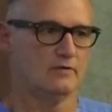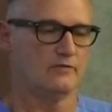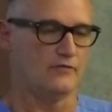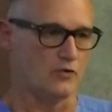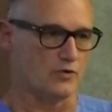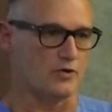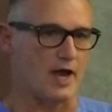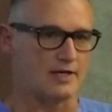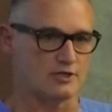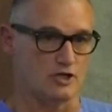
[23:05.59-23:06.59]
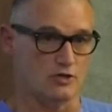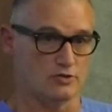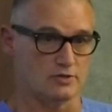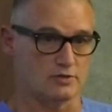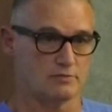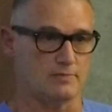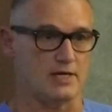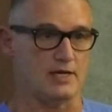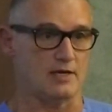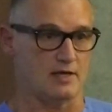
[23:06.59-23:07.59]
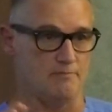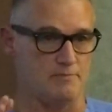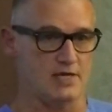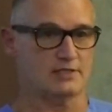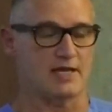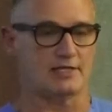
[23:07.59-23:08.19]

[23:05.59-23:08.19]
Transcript: for their acidosis, meaning a mixed